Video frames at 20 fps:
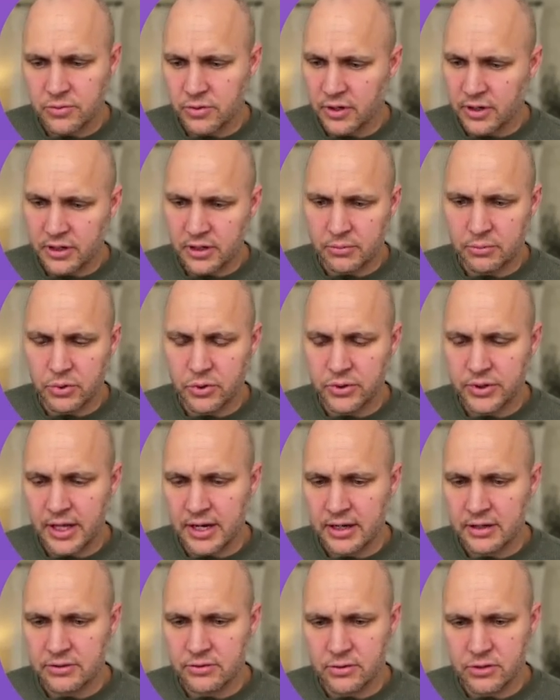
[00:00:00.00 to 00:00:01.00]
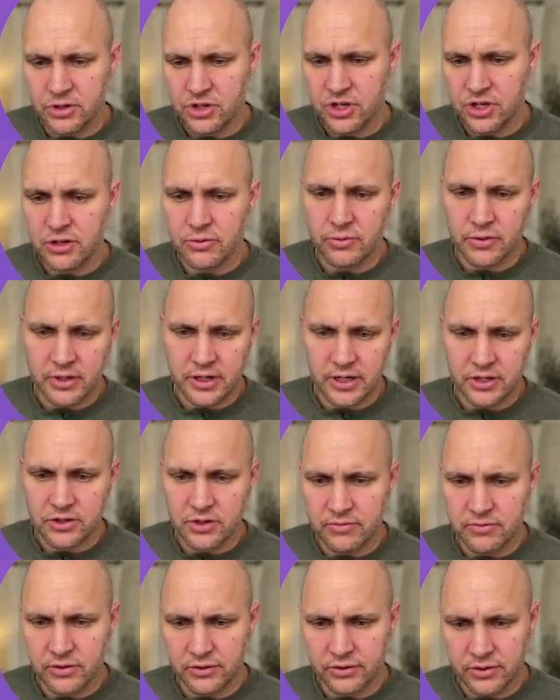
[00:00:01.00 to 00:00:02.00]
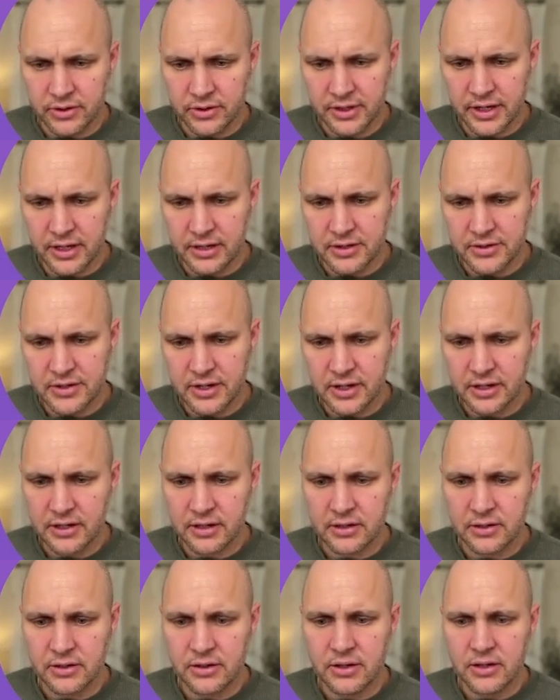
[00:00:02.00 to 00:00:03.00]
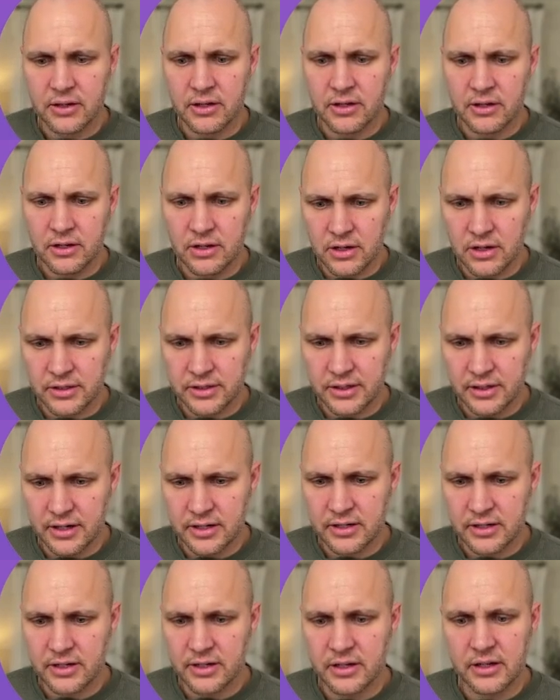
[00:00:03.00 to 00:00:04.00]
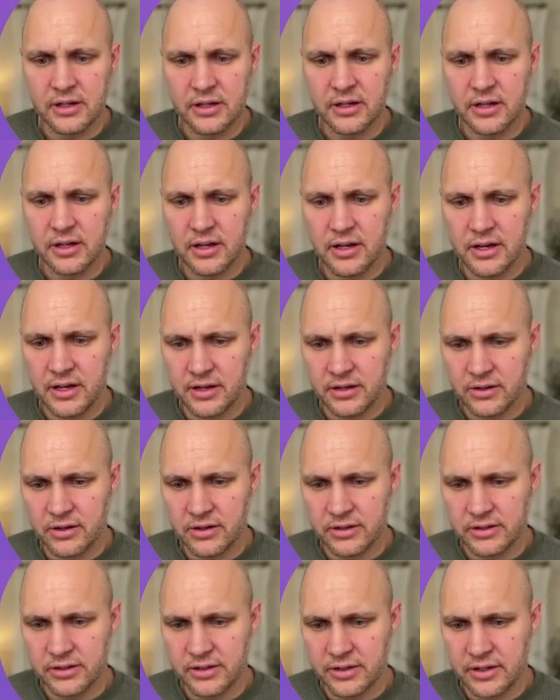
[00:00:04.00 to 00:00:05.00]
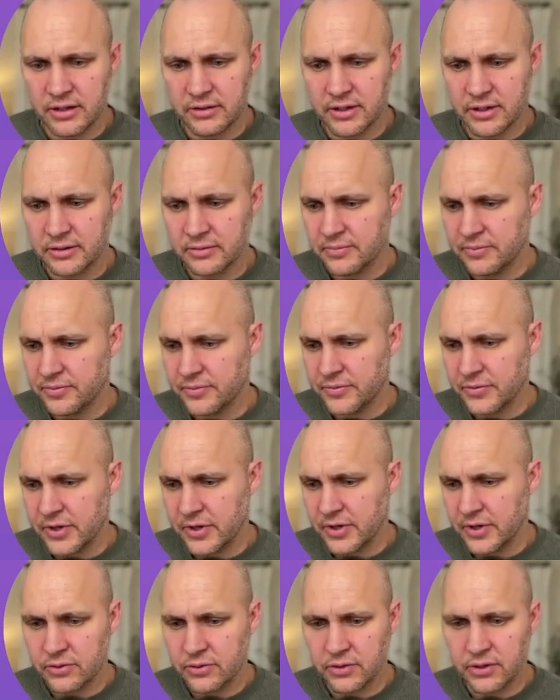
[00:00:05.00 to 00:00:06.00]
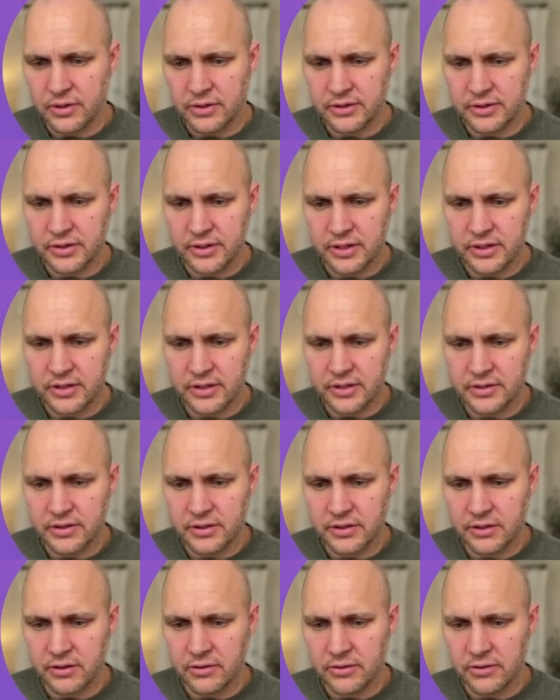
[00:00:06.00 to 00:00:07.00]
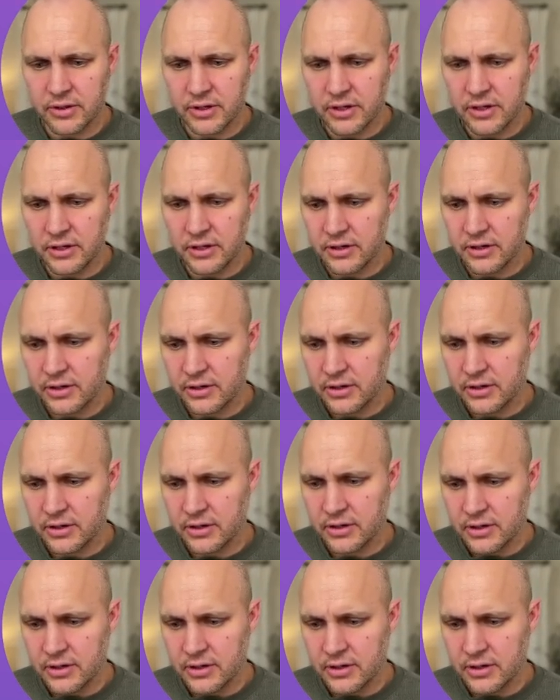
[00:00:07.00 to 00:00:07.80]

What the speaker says: We're not going to put that into our sheet. We're going to actually filter on that in a second. Content idea and content outline. Okay, so content idea is going to go in here.